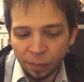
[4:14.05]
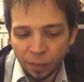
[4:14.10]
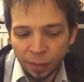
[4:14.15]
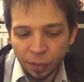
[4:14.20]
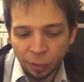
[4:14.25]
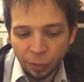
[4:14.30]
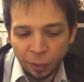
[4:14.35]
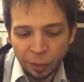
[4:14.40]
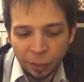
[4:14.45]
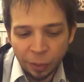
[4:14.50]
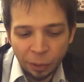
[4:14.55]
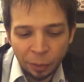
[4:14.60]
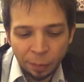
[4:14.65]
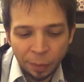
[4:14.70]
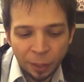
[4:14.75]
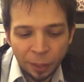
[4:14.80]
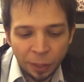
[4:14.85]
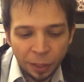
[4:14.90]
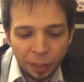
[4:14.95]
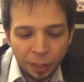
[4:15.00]
strategy
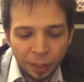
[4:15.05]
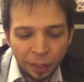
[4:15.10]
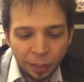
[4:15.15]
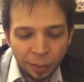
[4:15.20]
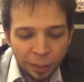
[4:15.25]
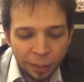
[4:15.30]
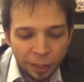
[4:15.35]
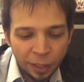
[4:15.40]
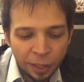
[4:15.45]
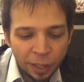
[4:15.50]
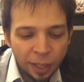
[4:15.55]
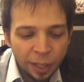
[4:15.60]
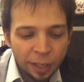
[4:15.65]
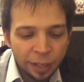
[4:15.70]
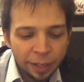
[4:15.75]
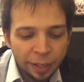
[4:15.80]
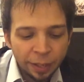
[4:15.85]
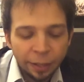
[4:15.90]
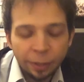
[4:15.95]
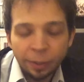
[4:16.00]
RPG. There
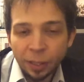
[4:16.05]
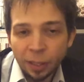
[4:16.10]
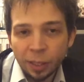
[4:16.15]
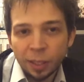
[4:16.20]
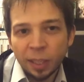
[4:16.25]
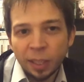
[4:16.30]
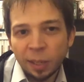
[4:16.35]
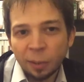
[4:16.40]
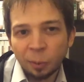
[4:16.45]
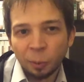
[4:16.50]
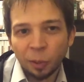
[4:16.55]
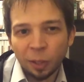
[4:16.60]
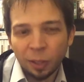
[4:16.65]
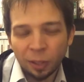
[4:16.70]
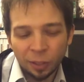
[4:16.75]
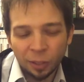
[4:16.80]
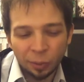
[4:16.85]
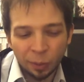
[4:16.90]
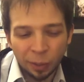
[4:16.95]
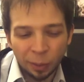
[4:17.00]
is a sequel
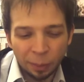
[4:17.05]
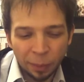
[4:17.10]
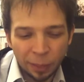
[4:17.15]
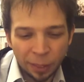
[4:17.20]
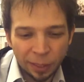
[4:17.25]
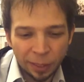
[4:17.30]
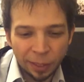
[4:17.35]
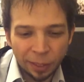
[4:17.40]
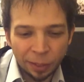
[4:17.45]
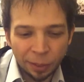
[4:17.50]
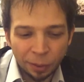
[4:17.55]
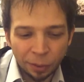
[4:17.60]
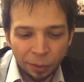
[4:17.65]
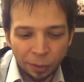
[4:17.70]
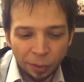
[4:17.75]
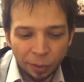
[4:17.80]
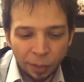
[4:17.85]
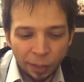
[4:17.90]
also on the PlayStation